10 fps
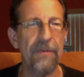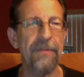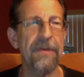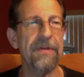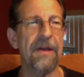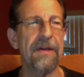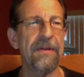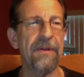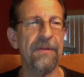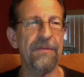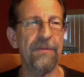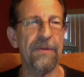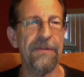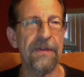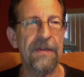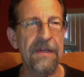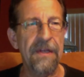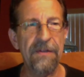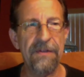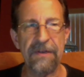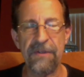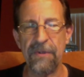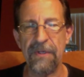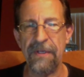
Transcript: Women are diagnosed with a sexual